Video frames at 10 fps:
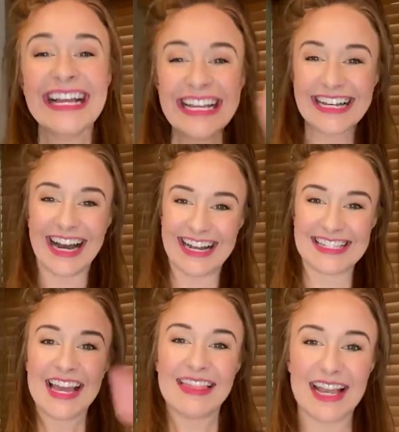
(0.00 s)
Guys,
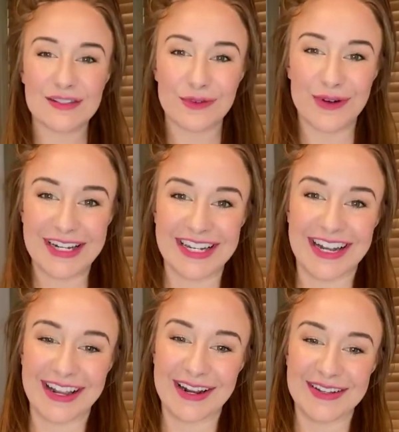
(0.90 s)
thanks for
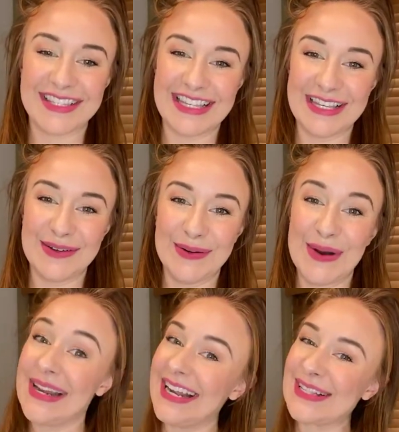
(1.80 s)
watching, and I'll see you
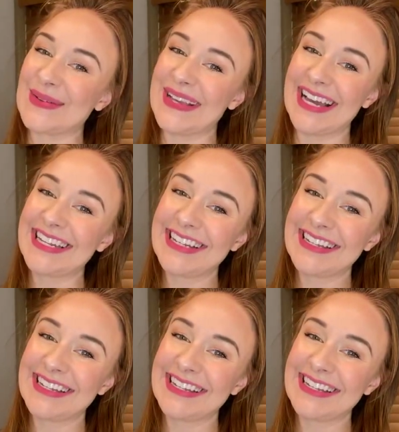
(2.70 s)
next weekend.